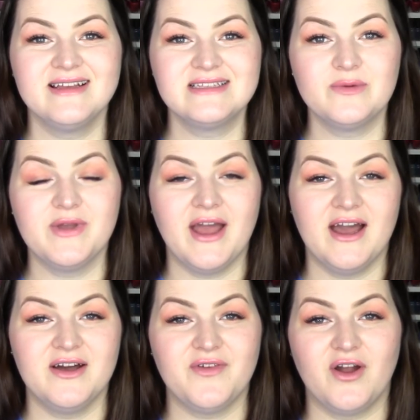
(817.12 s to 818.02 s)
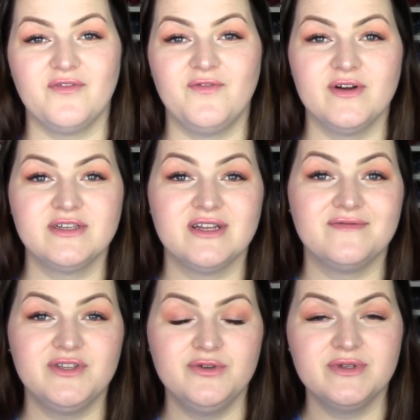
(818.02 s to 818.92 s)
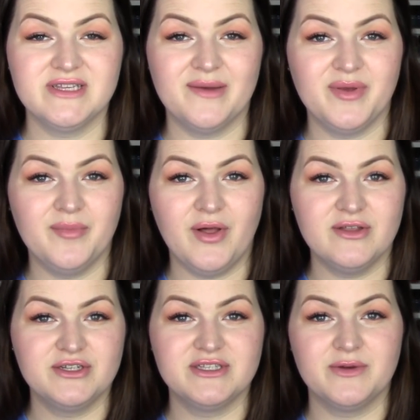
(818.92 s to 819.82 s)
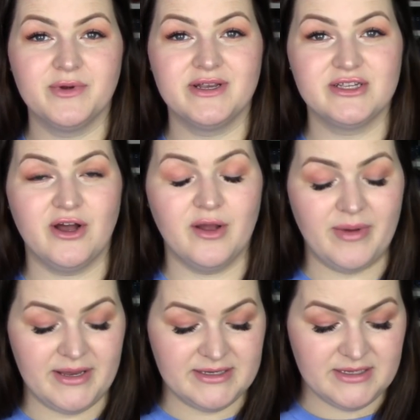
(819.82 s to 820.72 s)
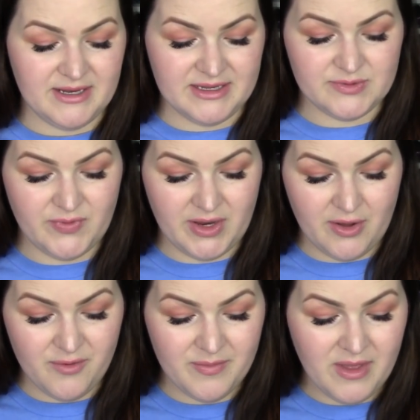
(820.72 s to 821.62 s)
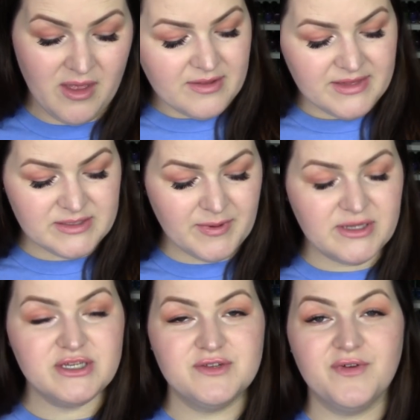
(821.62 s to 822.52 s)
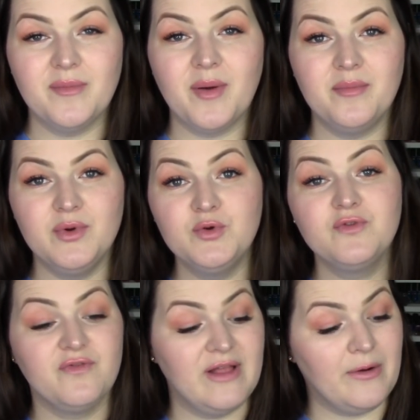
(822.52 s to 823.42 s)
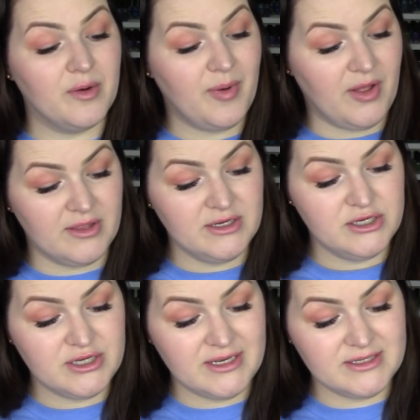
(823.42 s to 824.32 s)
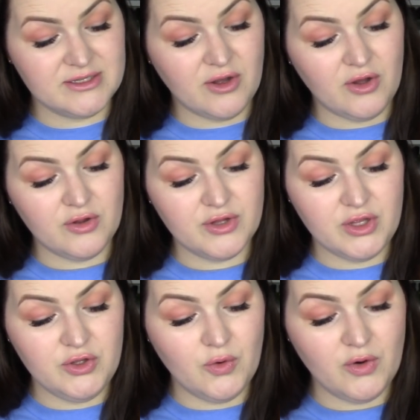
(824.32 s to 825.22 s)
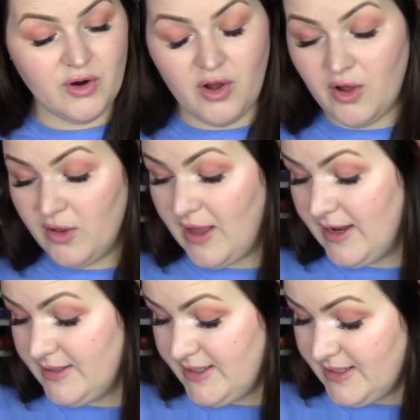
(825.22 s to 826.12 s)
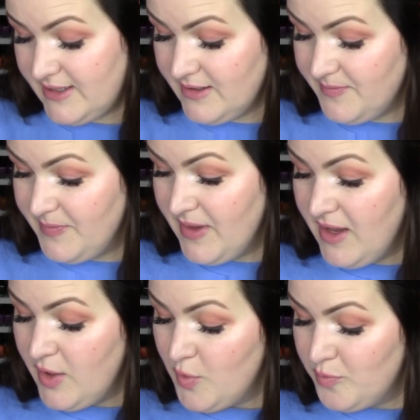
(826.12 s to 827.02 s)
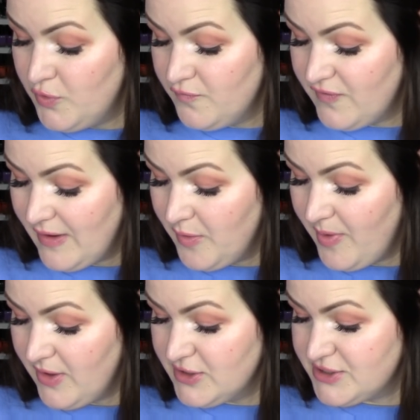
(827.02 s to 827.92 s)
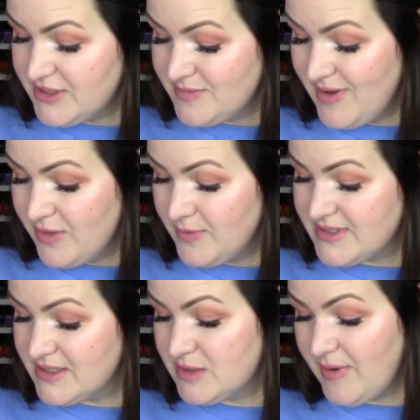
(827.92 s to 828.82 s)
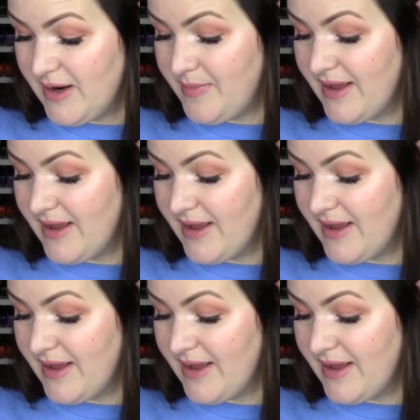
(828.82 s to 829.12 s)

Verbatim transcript: Next up we have our first of two stamping polishes that we're going to talk about in today's video. This polish is from Moonflower Polish, and it's called You're All I Need. Moonflower Polish this month was inspired